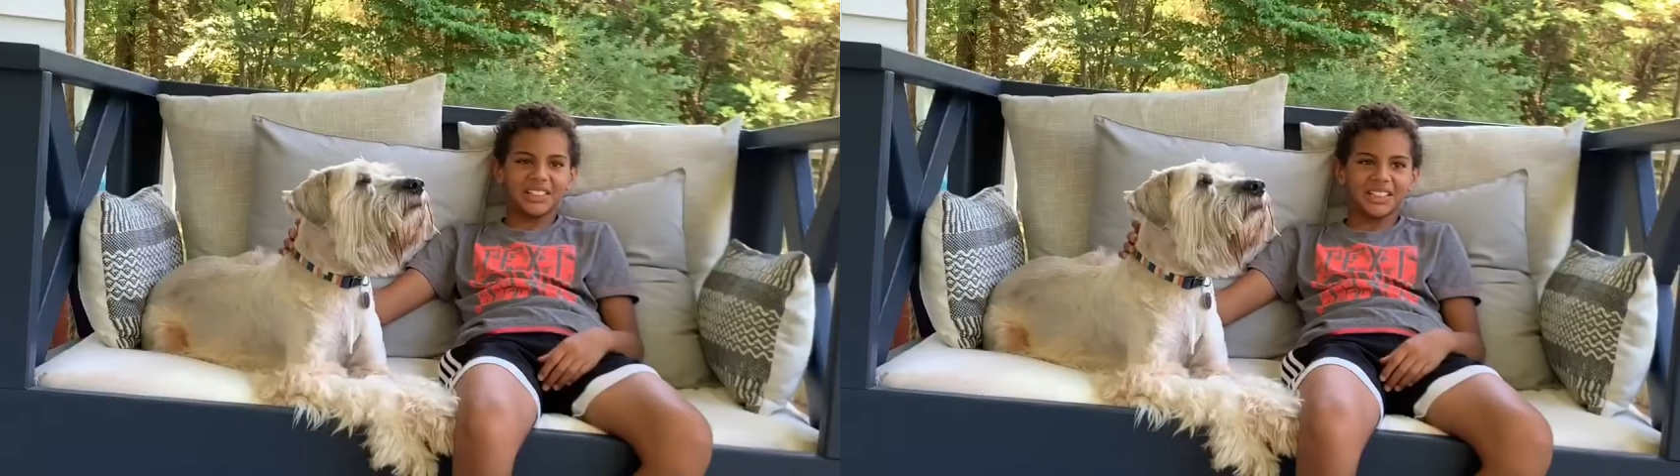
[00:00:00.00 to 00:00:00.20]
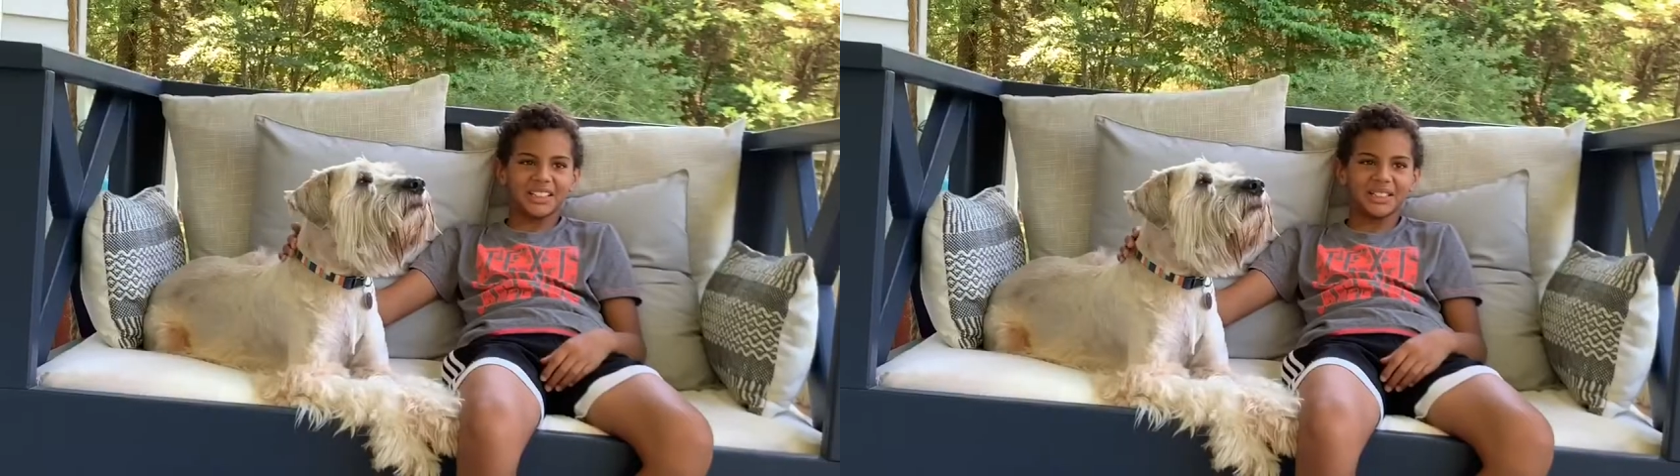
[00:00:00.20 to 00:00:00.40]

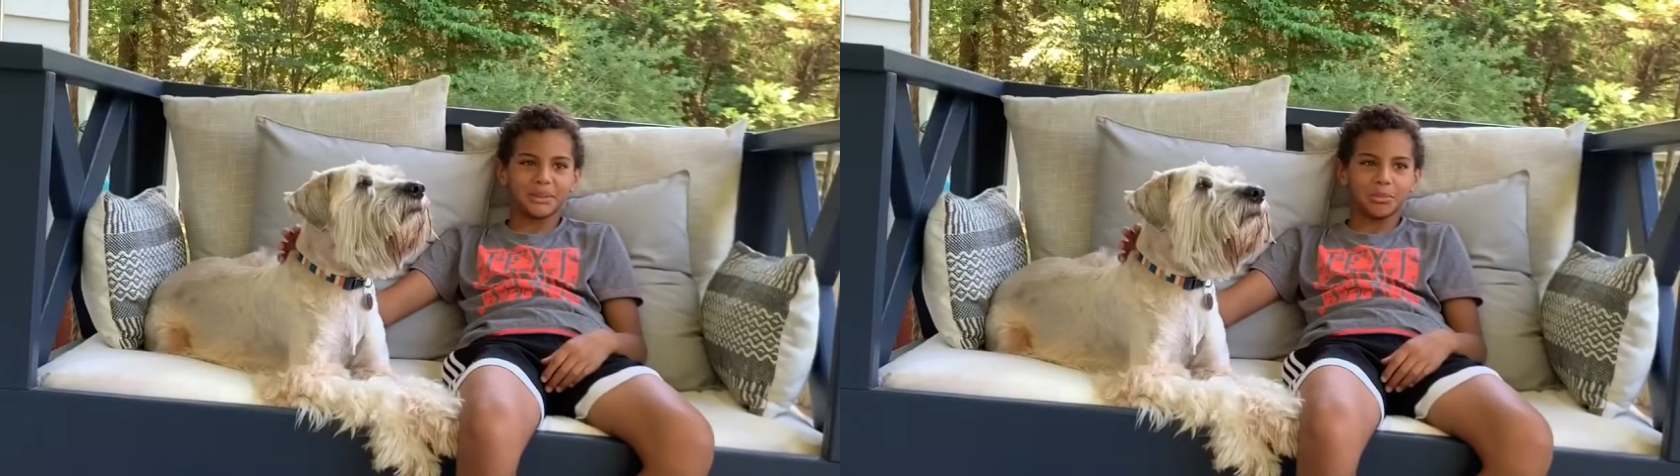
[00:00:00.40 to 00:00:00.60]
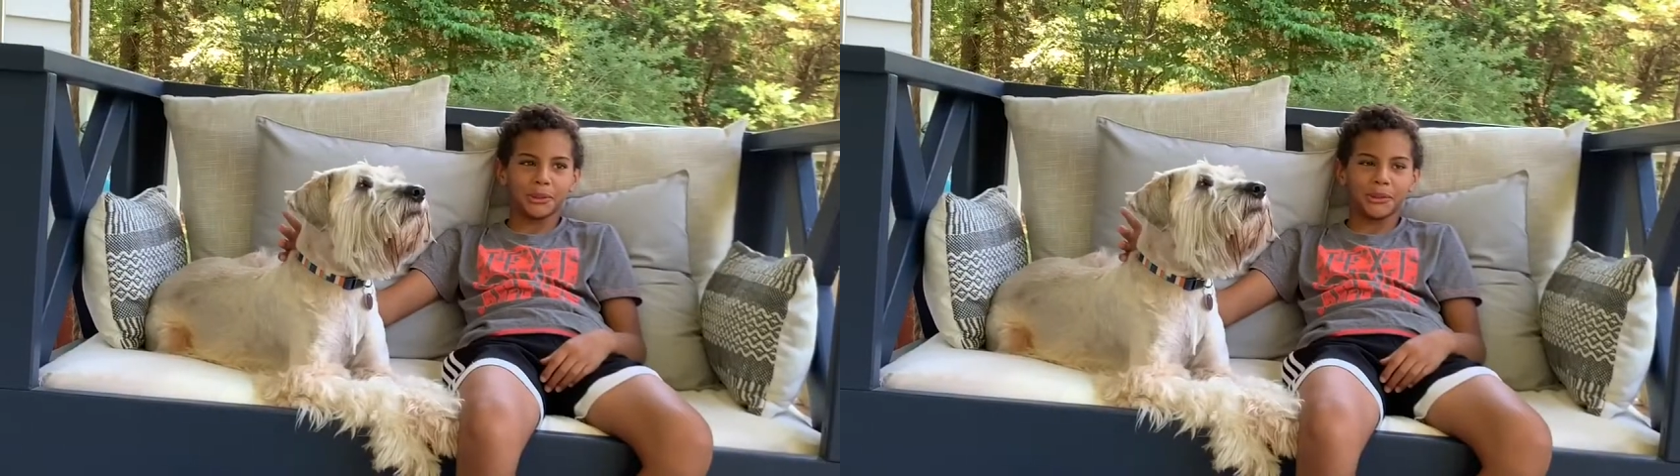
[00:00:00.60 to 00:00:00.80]
Like
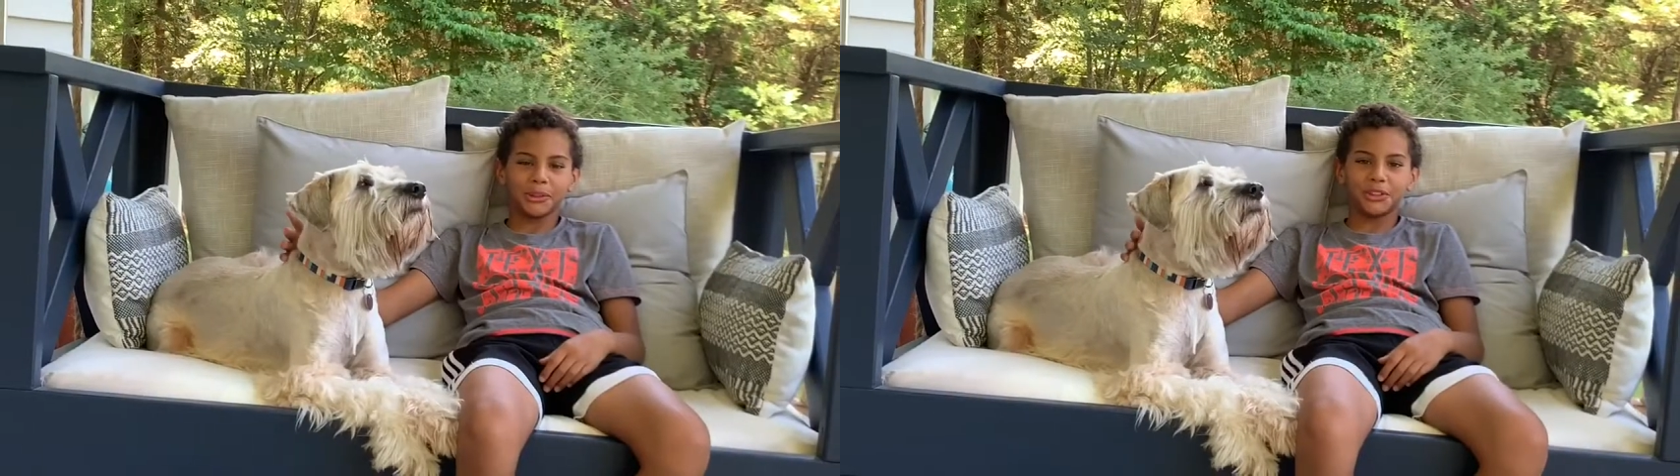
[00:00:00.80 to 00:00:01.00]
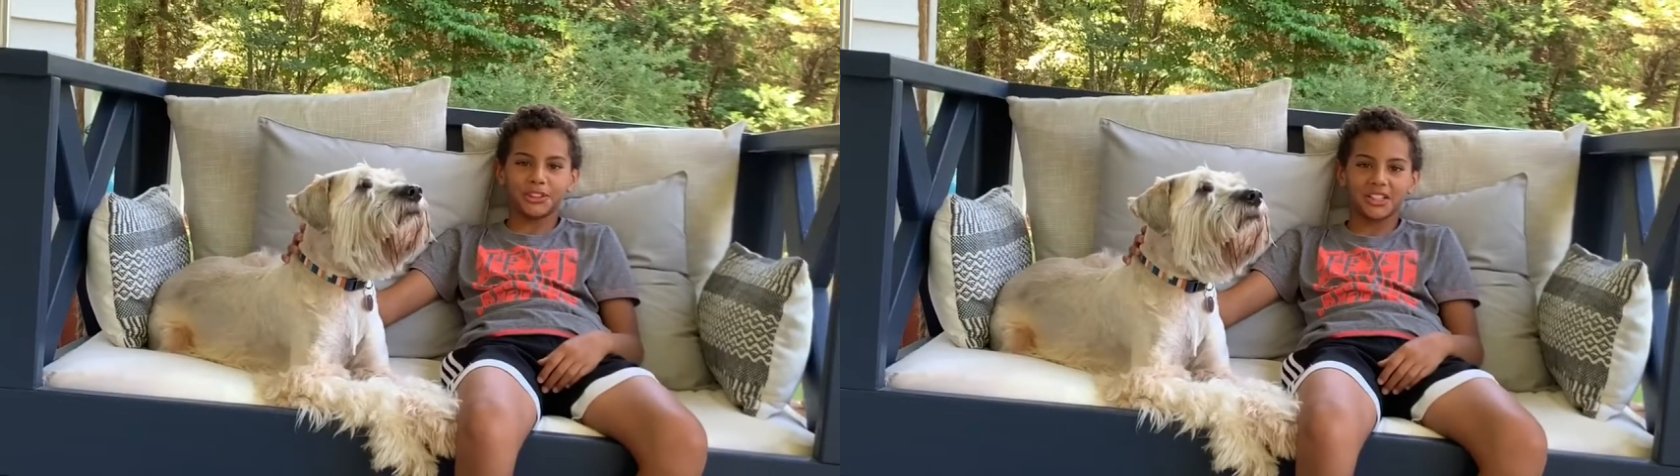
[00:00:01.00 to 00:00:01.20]
a
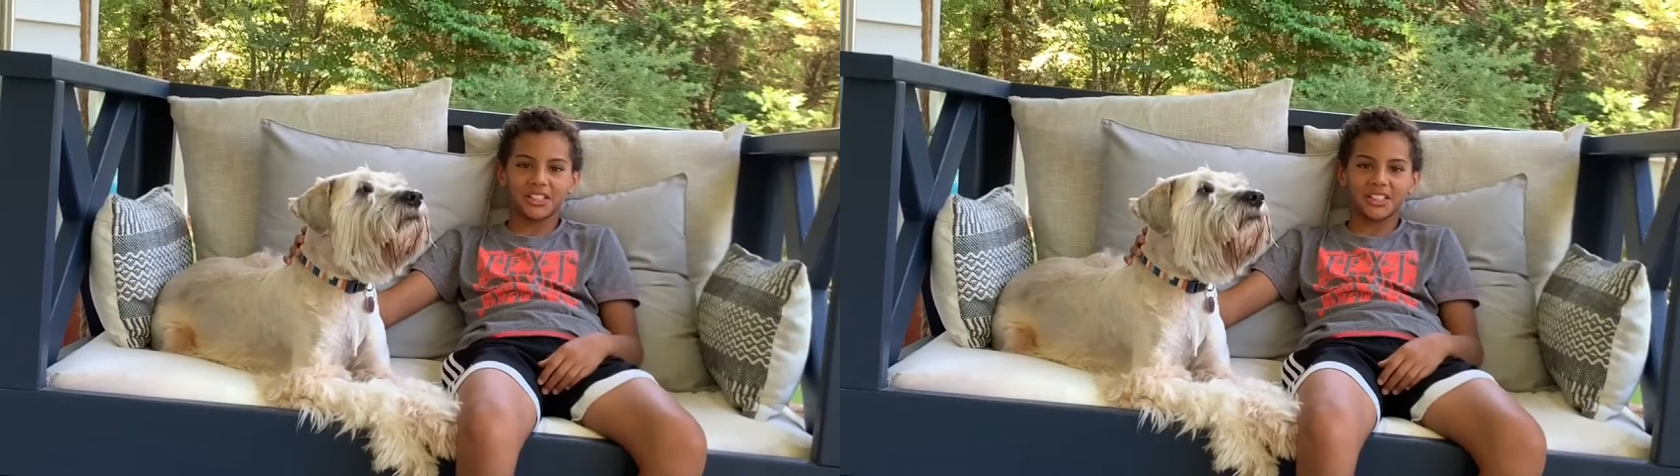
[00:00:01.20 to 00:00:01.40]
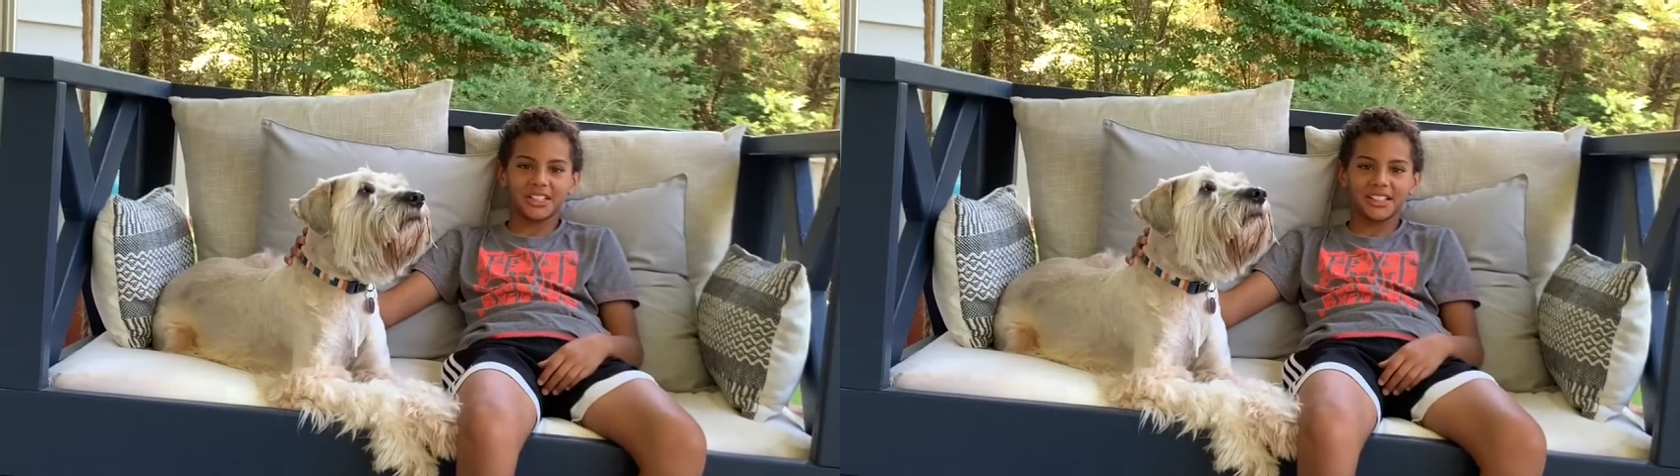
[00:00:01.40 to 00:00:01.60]
blue
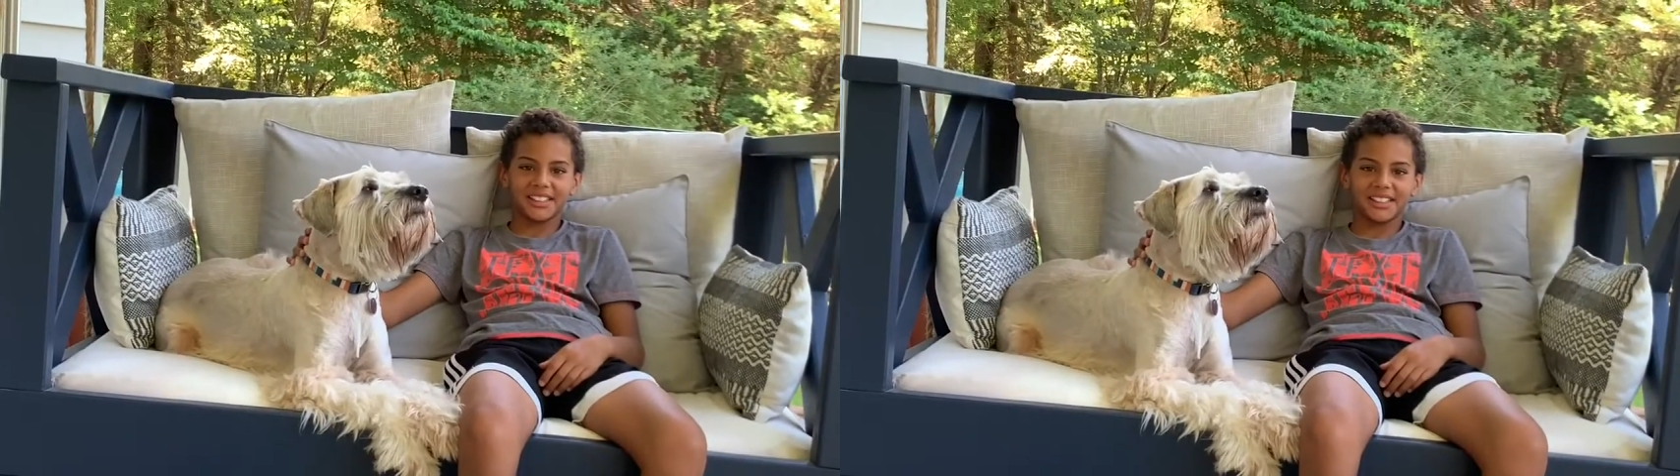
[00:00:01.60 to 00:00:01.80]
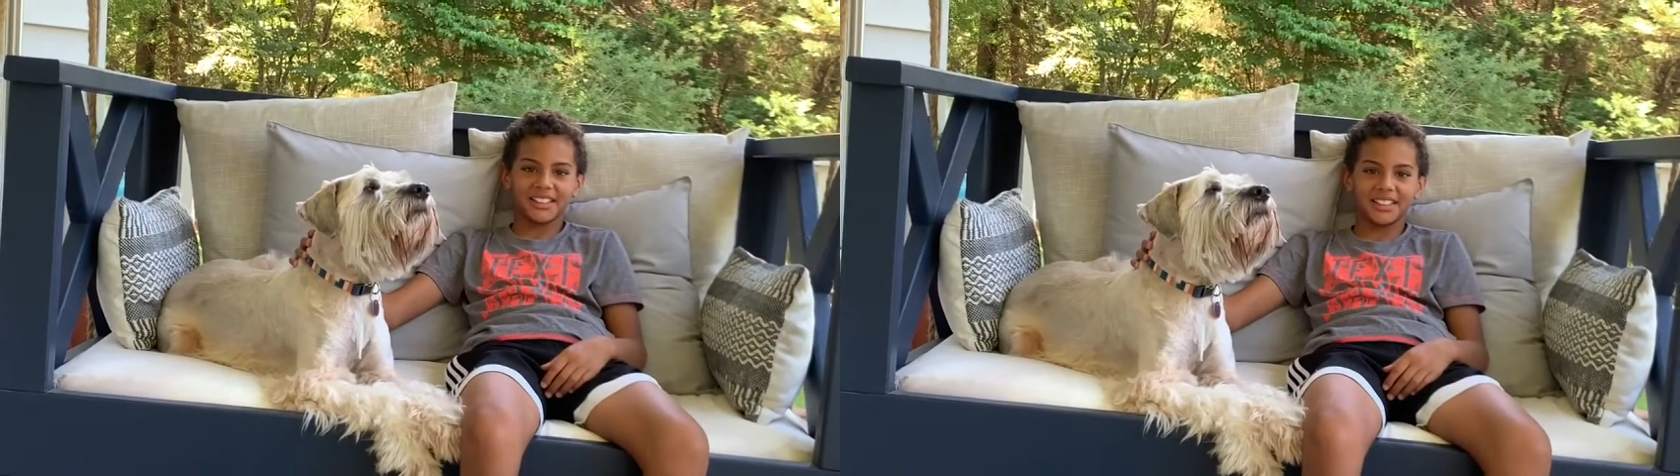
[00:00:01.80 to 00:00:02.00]
shirt, I
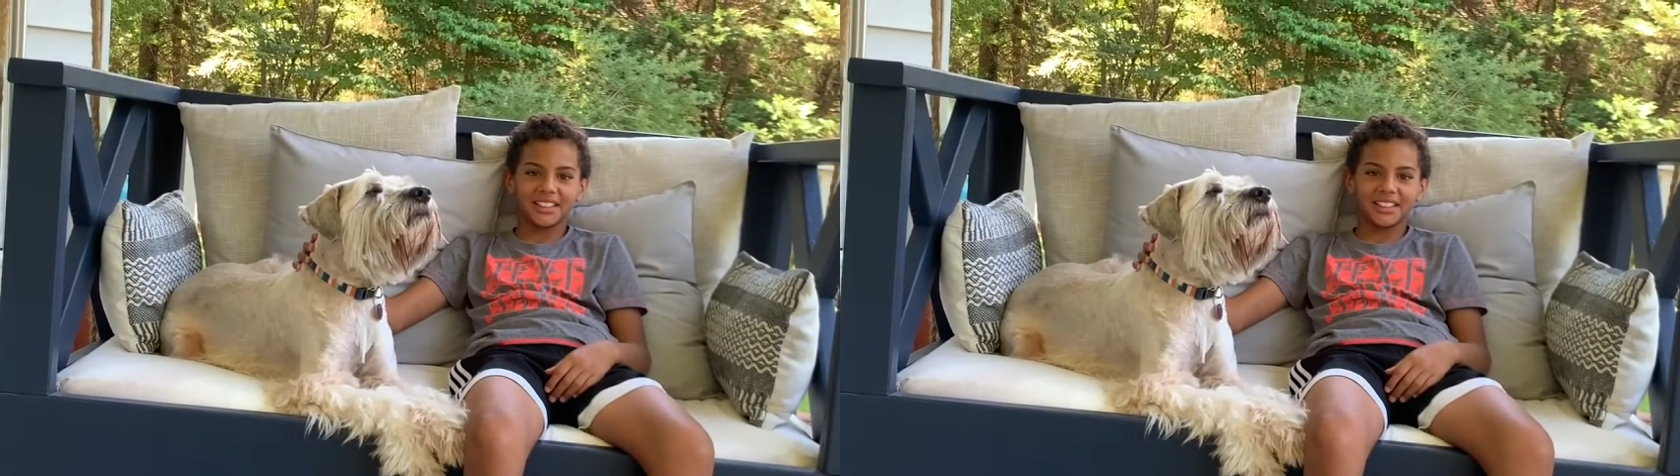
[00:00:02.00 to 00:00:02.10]
think.